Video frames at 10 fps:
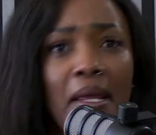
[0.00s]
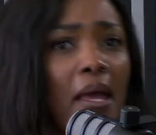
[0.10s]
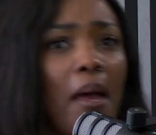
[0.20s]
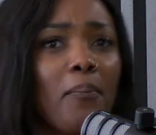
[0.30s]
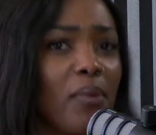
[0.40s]

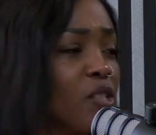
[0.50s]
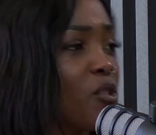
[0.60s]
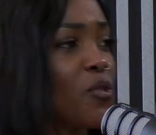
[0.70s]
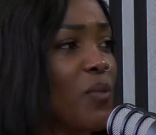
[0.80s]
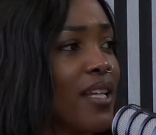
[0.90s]

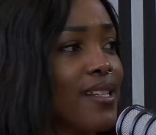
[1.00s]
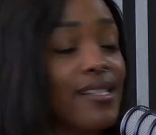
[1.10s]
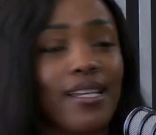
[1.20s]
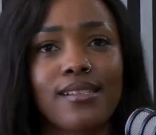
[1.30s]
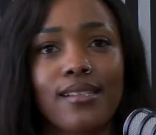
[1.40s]
Ambitious Record
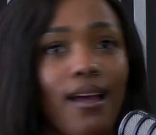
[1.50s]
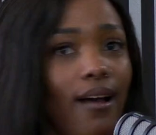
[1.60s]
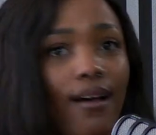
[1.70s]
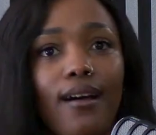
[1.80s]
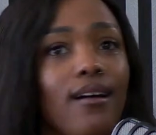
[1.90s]
says,
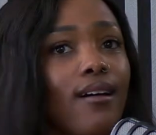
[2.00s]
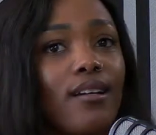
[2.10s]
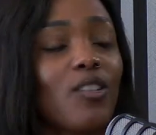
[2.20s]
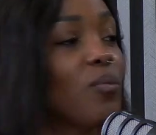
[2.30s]
you